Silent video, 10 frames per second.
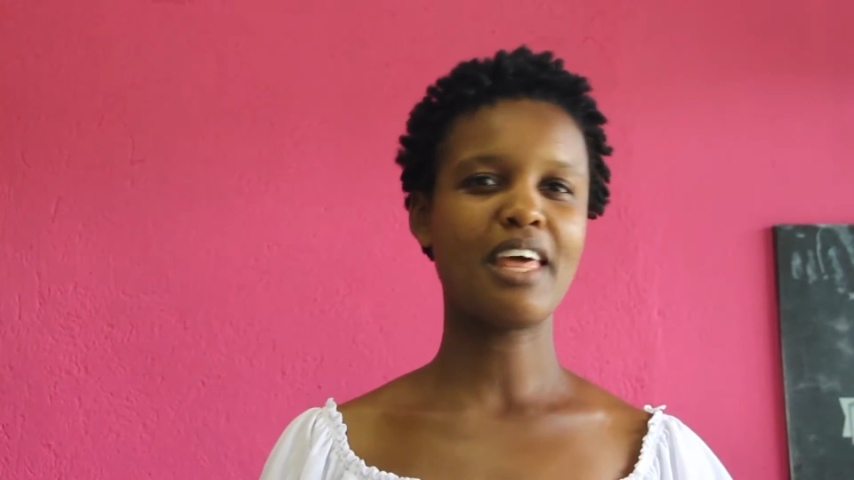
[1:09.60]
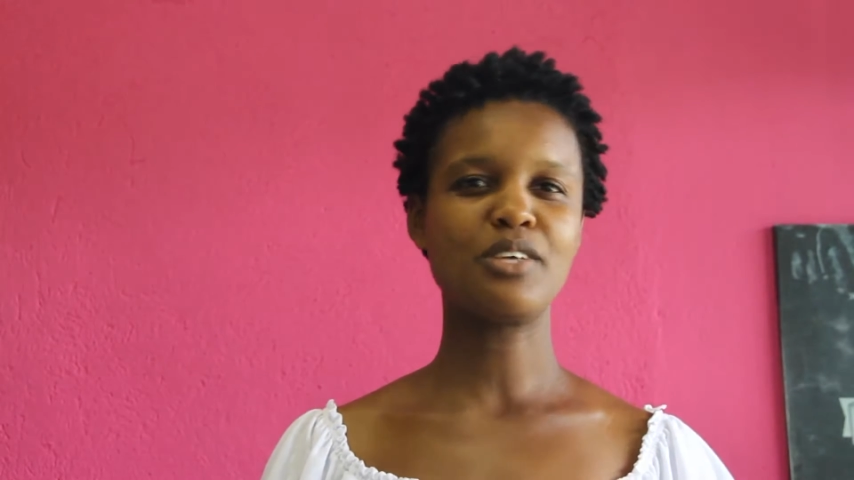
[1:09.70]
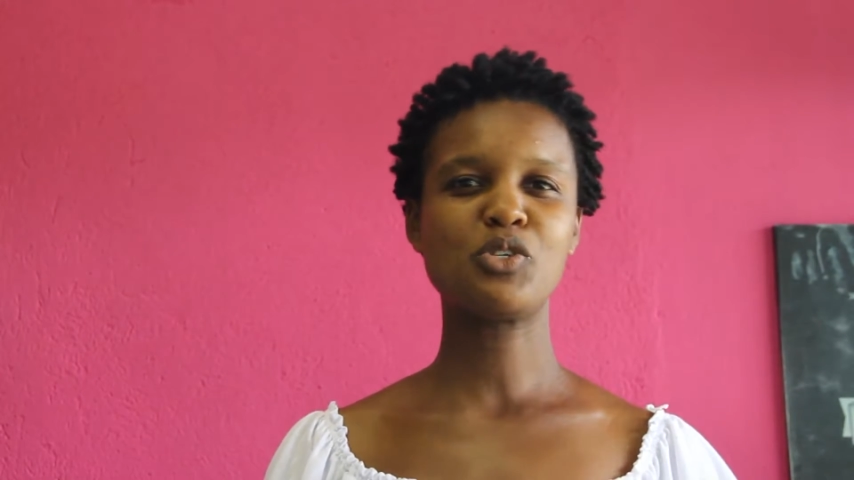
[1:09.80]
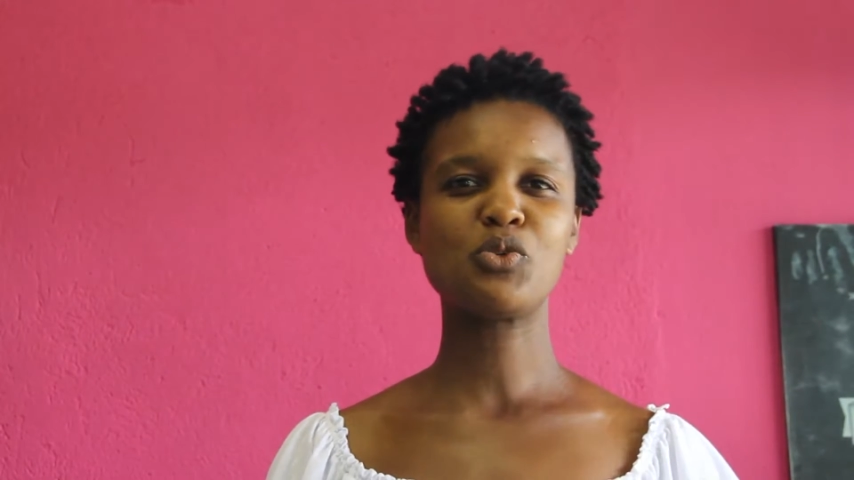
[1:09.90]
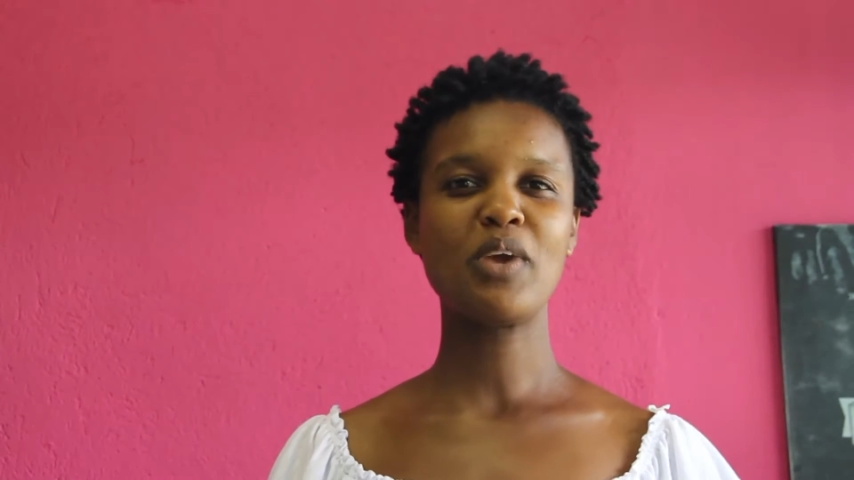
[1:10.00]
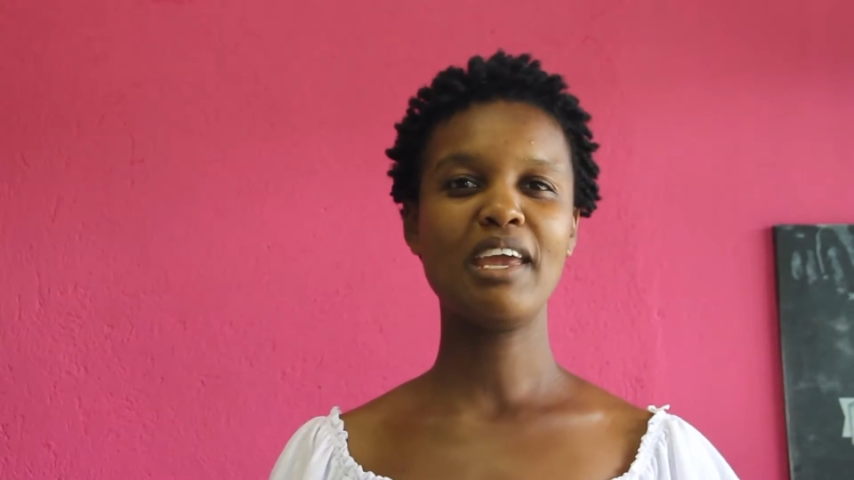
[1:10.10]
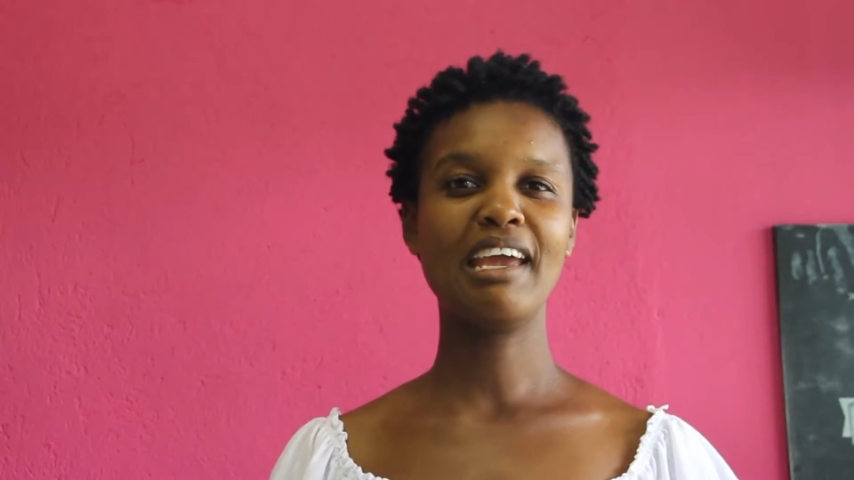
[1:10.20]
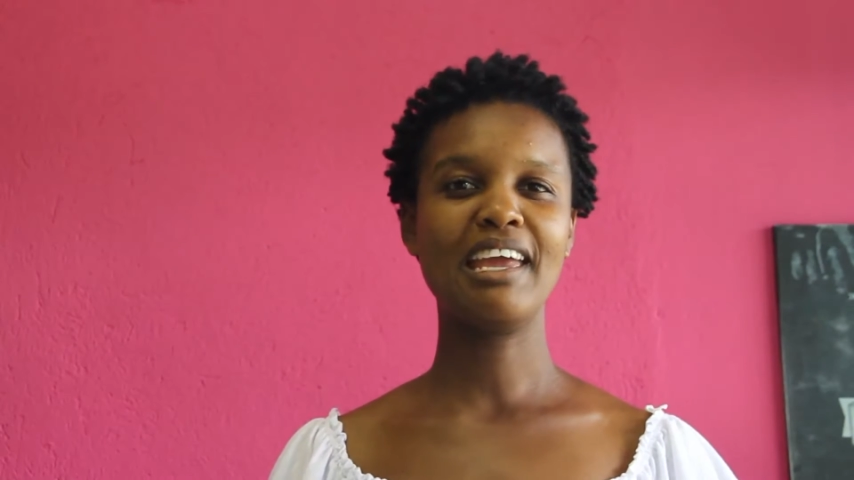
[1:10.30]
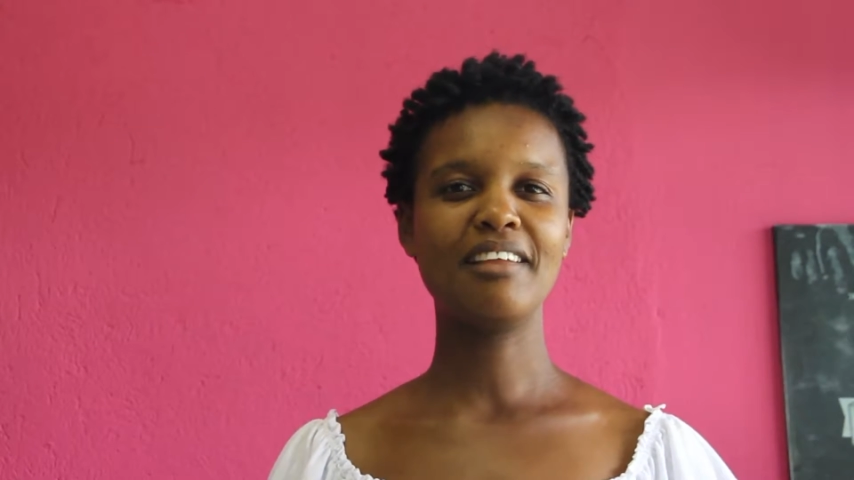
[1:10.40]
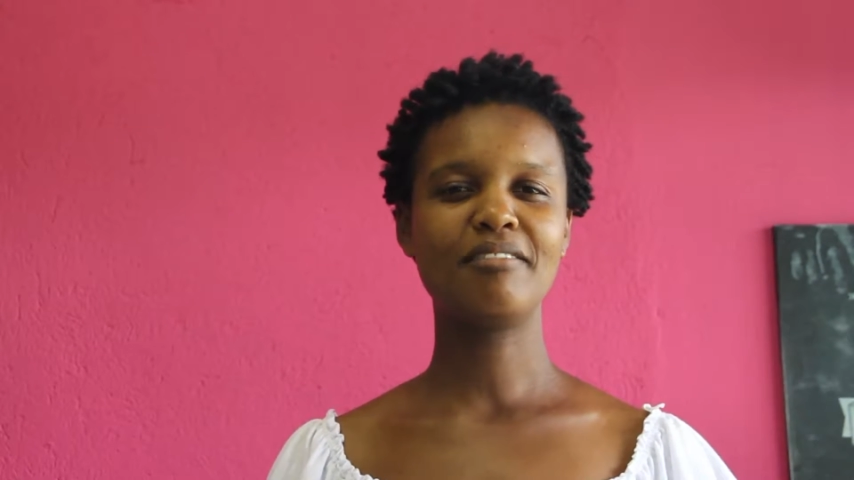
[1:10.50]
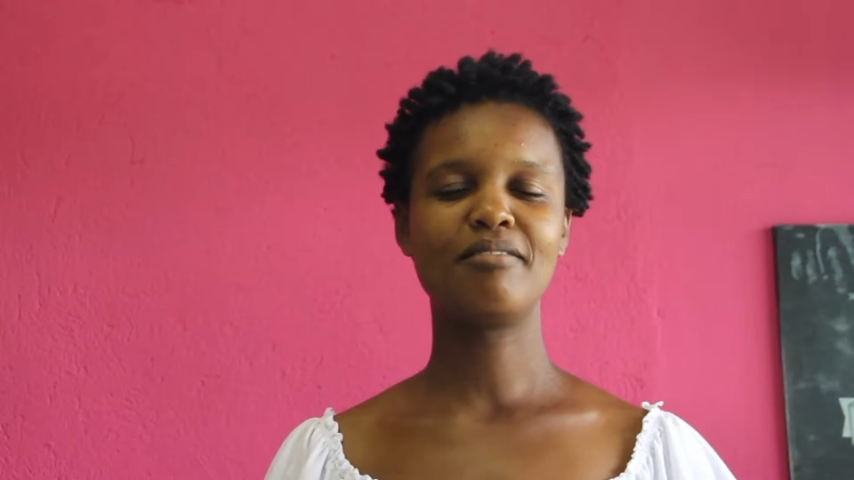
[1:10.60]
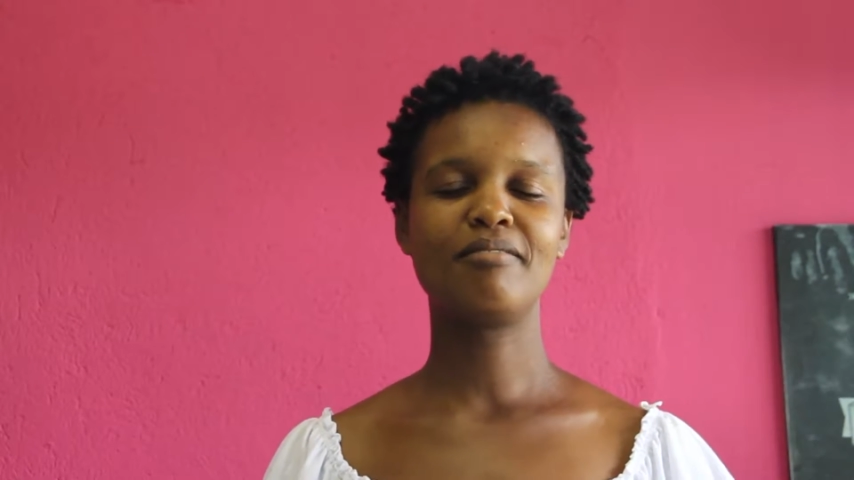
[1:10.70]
swing